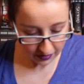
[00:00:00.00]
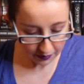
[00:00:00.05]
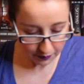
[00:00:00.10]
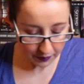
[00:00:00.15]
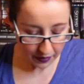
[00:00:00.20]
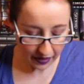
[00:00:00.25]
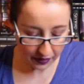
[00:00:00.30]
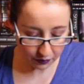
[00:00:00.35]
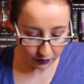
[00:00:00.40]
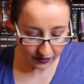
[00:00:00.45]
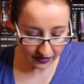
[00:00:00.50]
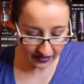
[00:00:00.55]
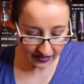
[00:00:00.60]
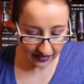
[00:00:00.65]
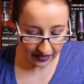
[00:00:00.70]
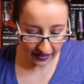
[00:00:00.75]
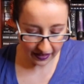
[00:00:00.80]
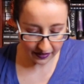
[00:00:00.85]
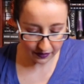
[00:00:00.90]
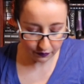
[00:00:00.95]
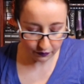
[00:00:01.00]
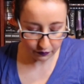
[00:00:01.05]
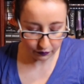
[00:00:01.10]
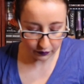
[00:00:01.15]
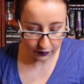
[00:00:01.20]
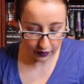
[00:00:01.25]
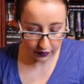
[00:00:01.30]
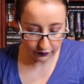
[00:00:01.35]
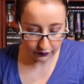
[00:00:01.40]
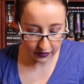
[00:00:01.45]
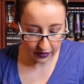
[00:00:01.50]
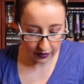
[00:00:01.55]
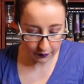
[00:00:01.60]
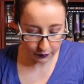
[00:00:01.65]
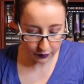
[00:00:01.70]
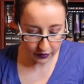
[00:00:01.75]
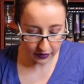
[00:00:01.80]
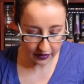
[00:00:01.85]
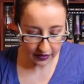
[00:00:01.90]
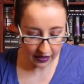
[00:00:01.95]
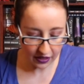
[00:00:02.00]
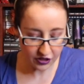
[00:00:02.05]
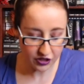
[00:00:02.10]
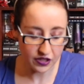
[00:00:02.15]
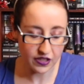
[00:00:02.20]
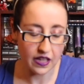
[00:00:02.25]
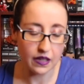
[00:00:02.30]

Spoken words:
But I love the Ember in the Ashes.